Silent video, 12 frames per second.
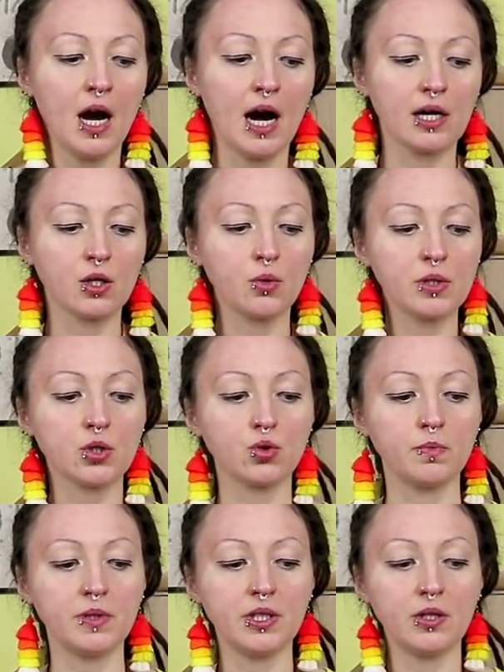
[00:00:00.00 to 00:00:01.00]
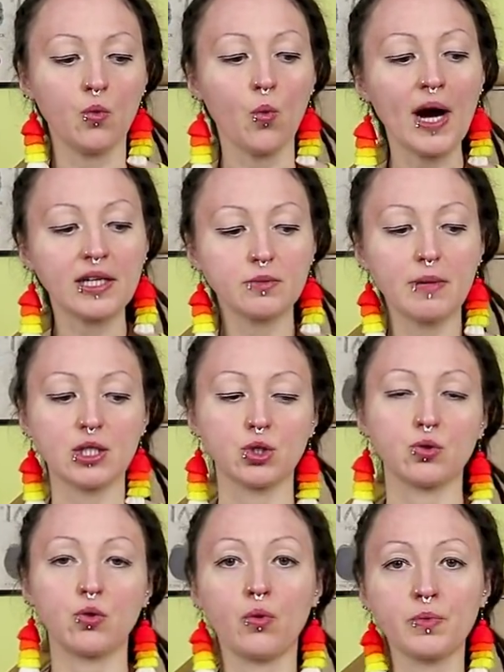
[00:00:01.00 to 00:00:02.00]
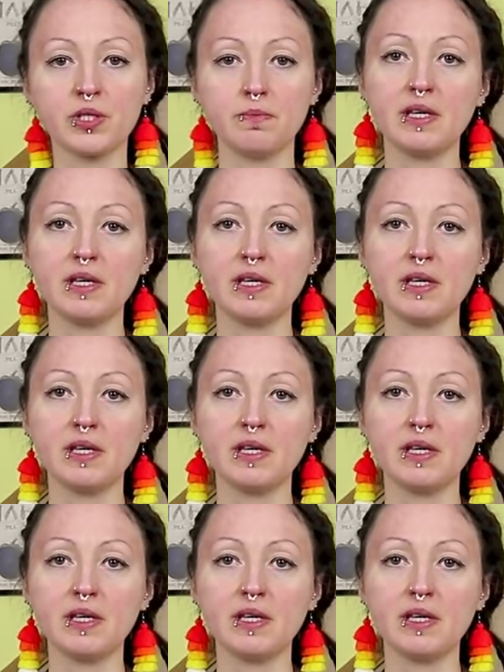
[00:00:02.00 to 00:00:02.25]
are going to be white mushrooms